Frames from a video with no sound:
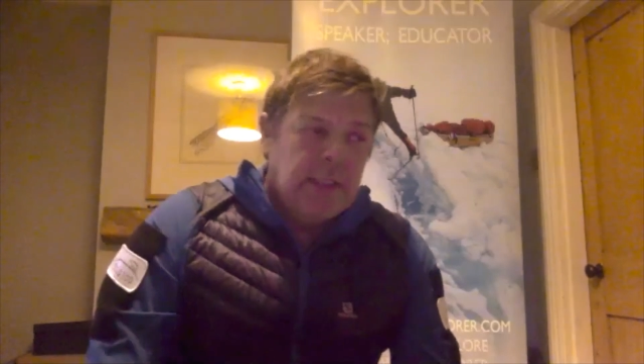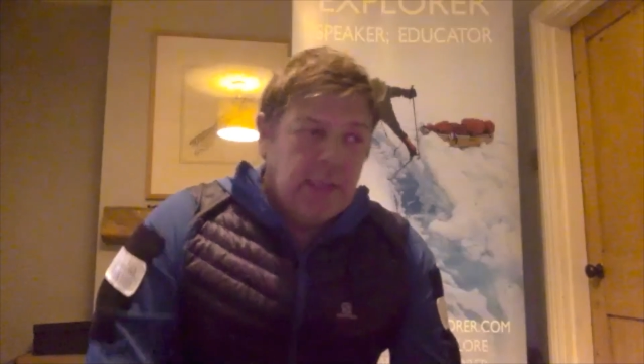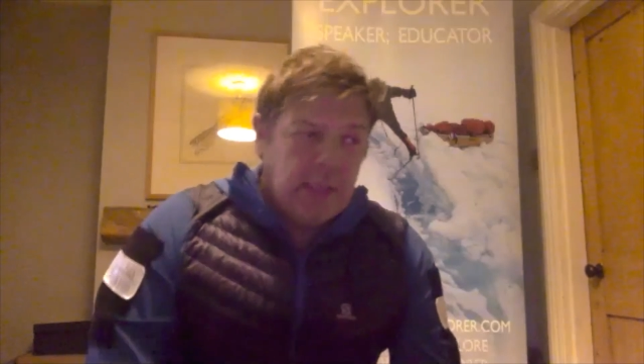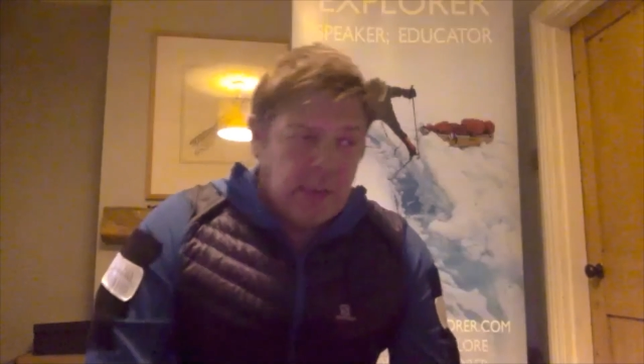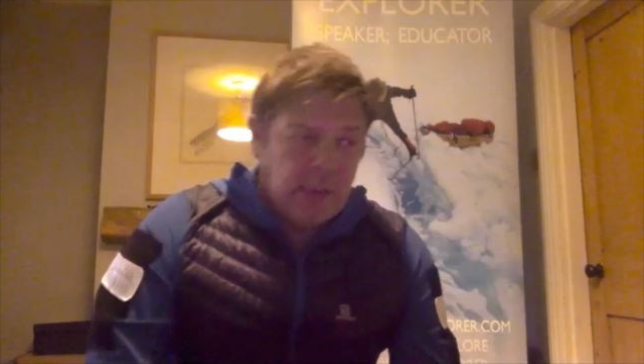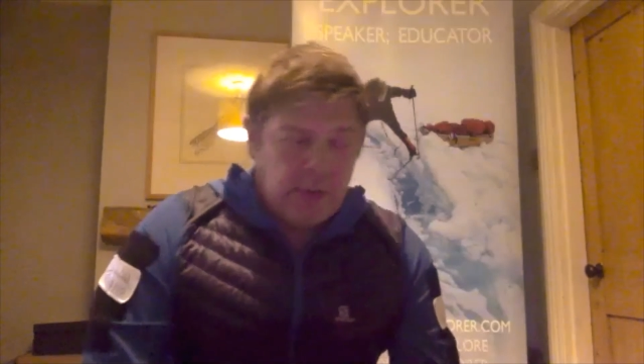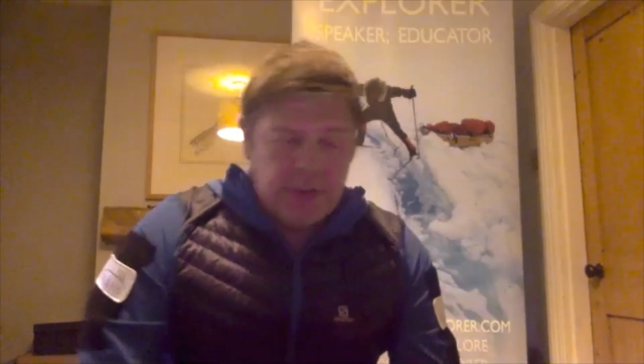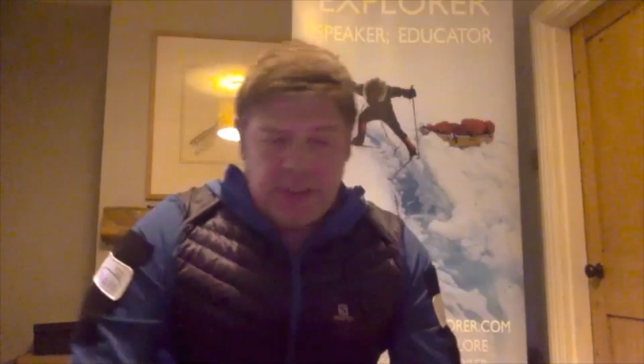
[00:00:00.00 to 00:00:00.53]

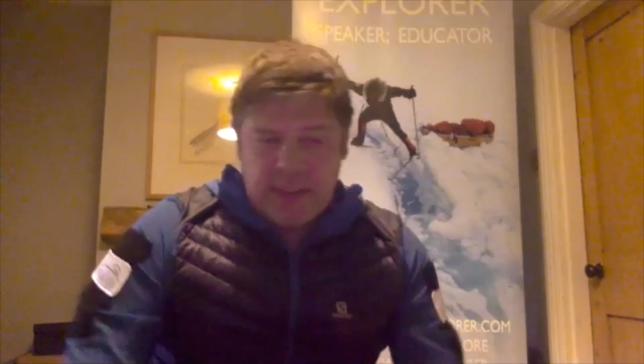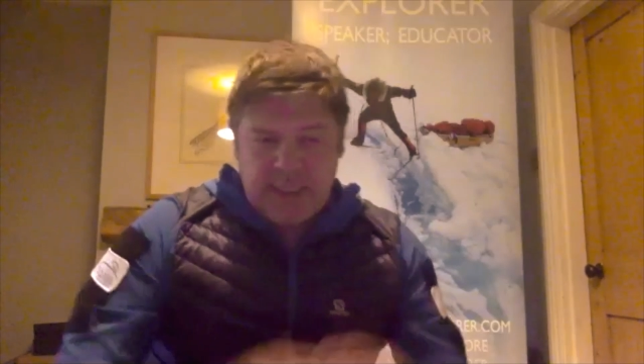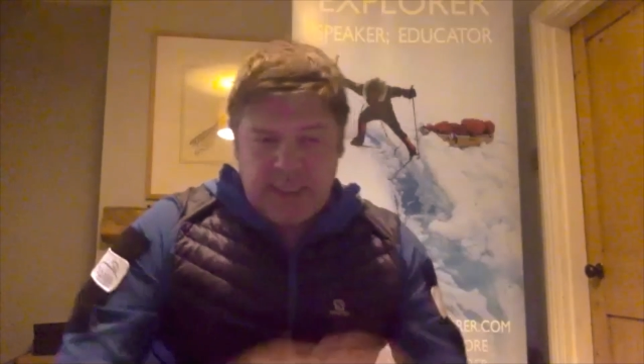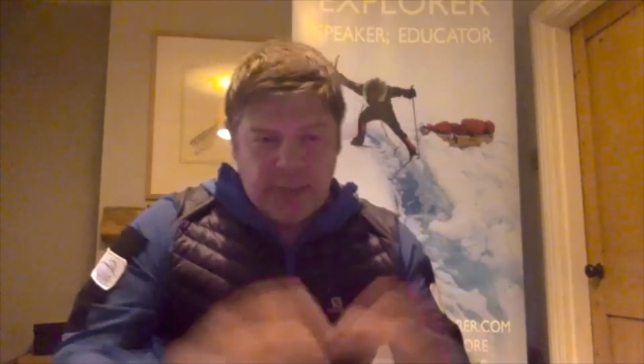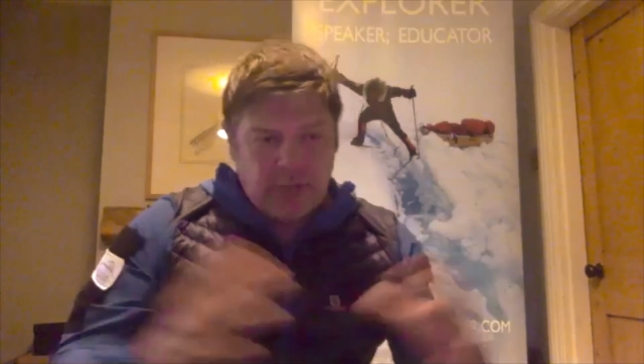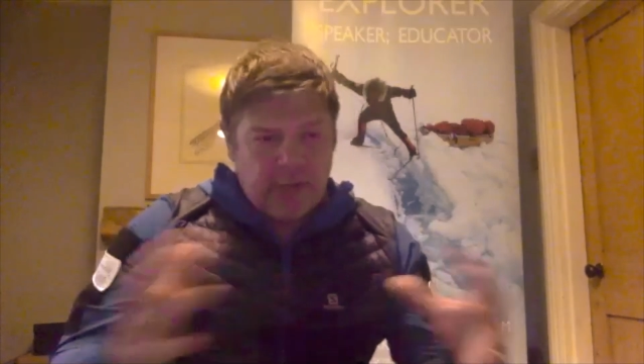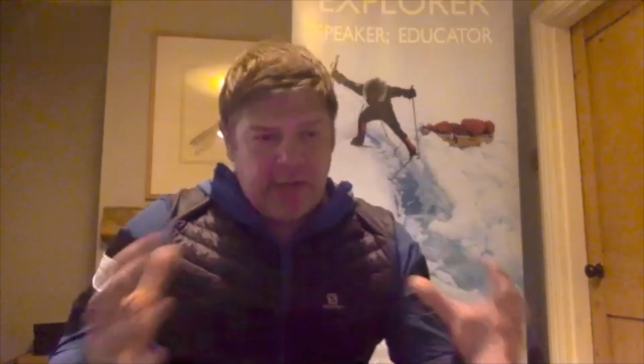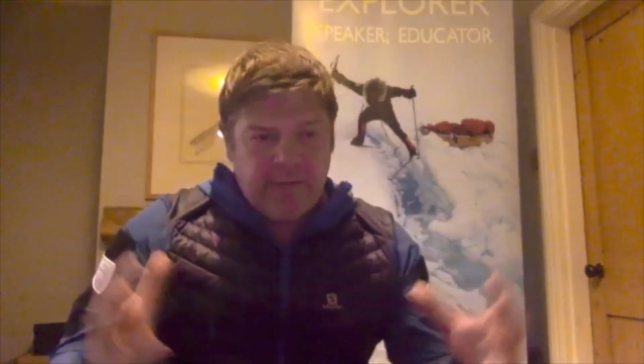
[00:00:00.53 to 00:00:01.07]
crossing this
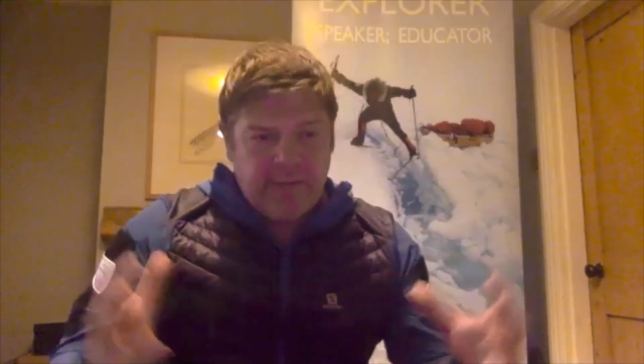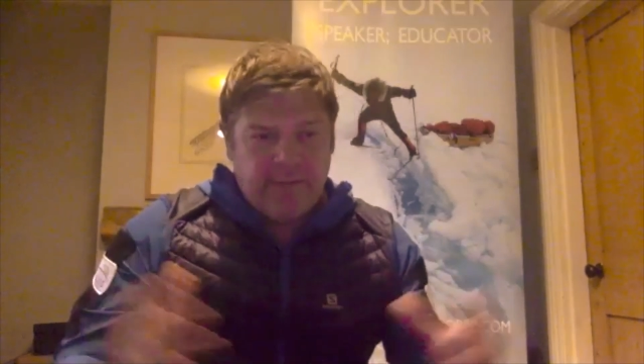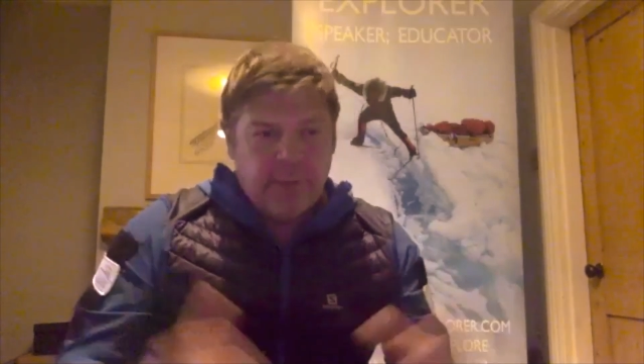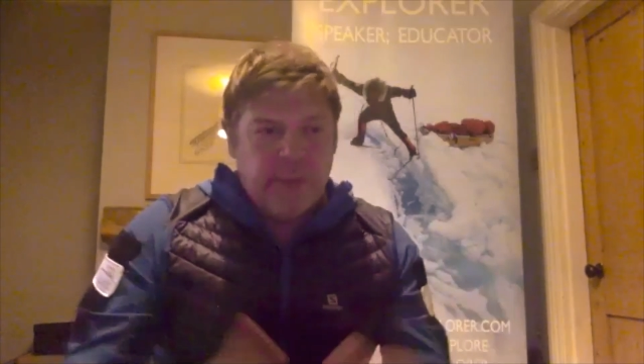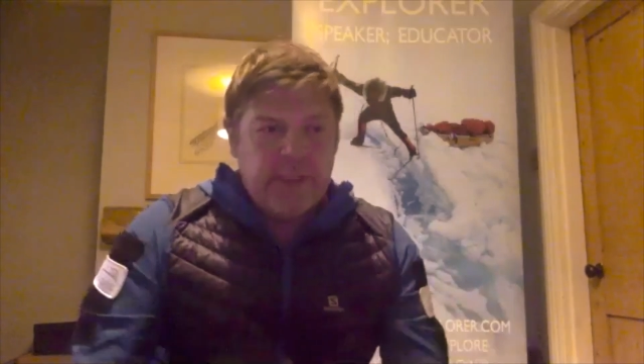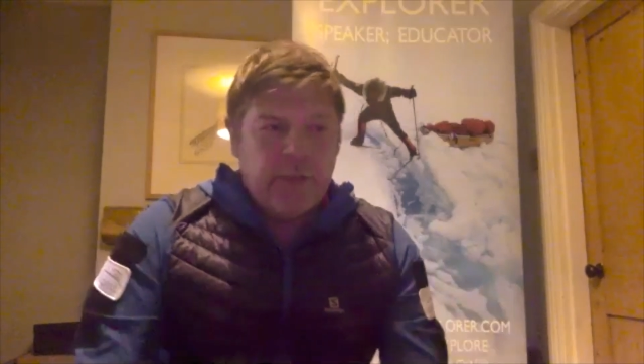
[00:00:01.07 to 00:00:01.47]
great void